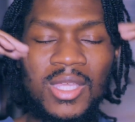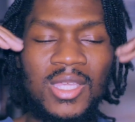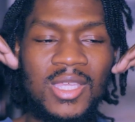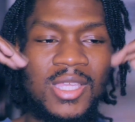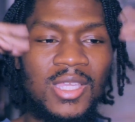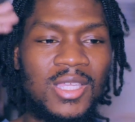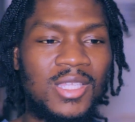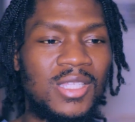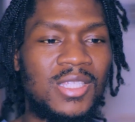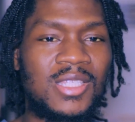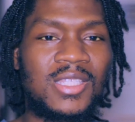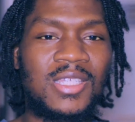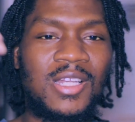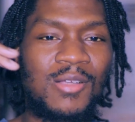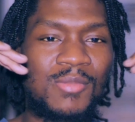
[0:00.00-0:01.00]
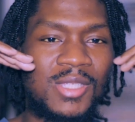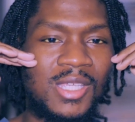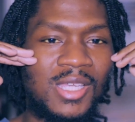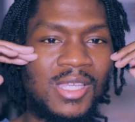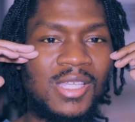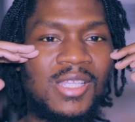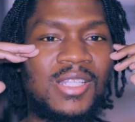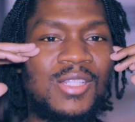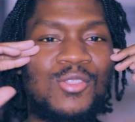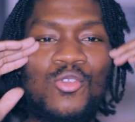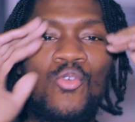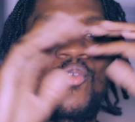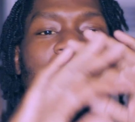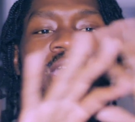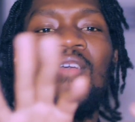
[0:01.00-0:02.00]
is, you know what I'm saying,
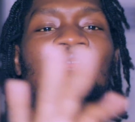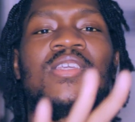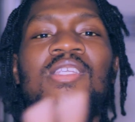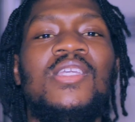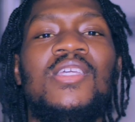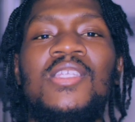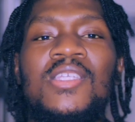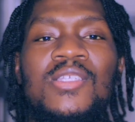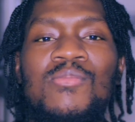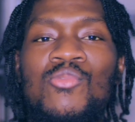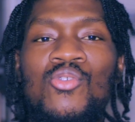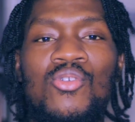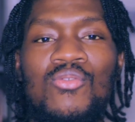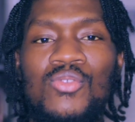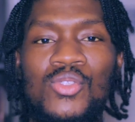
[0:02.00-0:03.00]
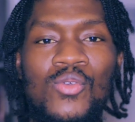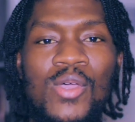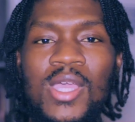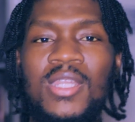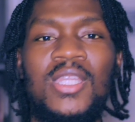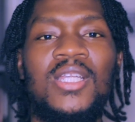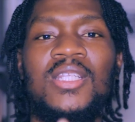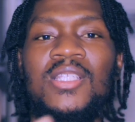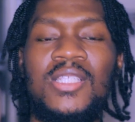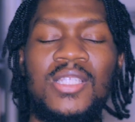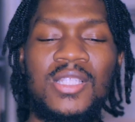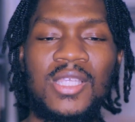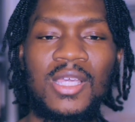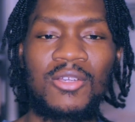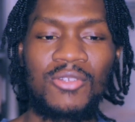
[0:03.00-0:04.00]
don't have any of these morals, don't have none of this
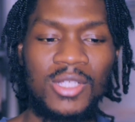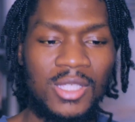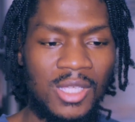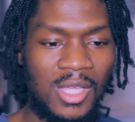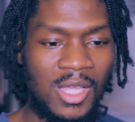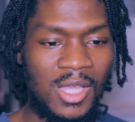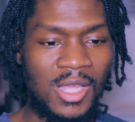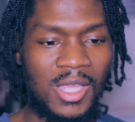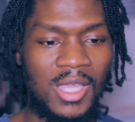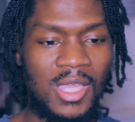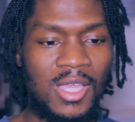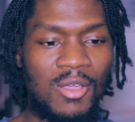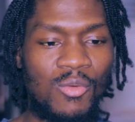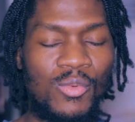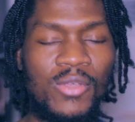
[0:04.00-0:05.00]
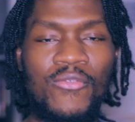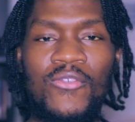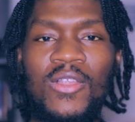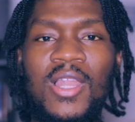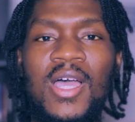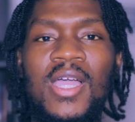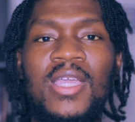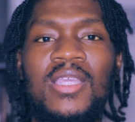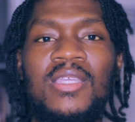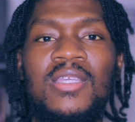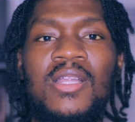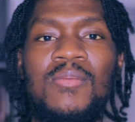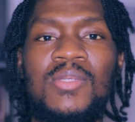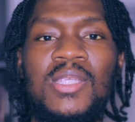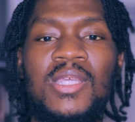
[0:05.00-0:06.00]
integrity, and we feel like, you
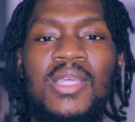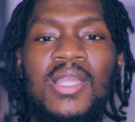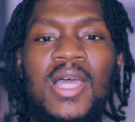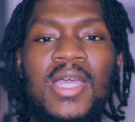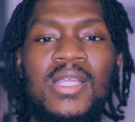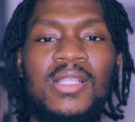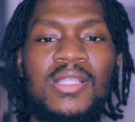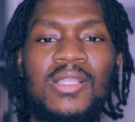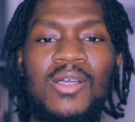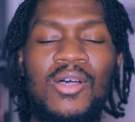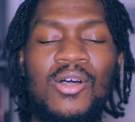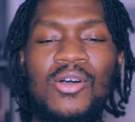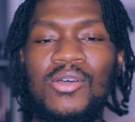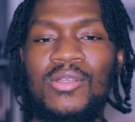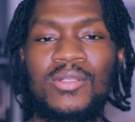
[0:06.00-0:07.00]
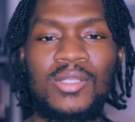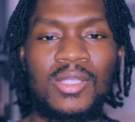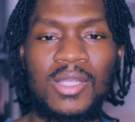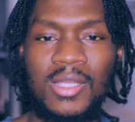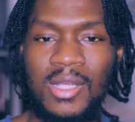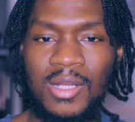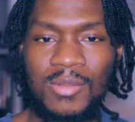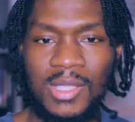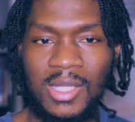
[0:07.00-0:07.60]
know what I'm saying, like you know what I'm